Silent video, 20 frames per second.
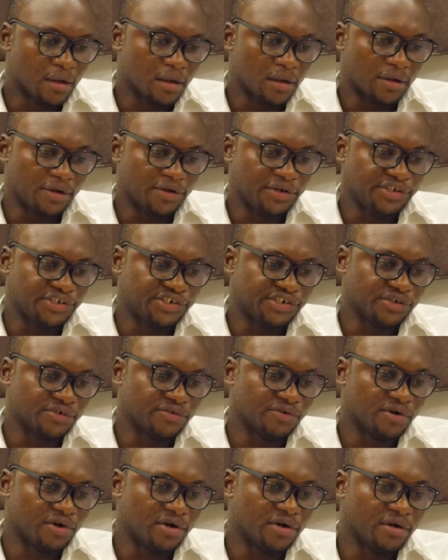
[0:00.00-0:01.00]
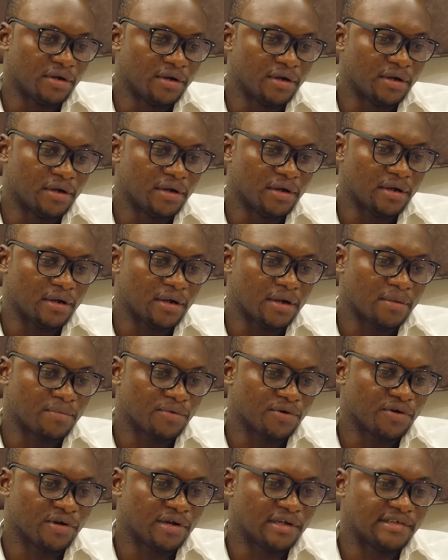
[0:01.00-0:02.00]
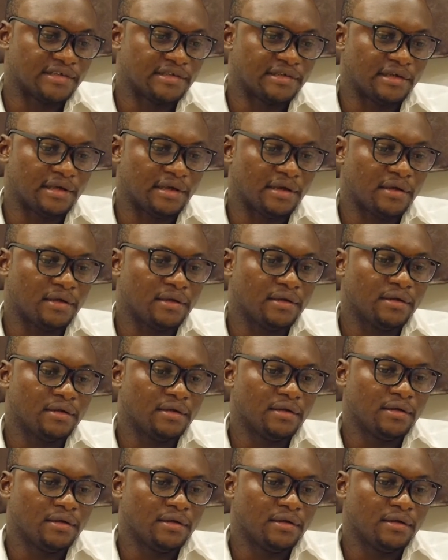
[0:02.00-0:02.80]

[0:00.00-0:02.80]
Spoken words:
I'm gonna say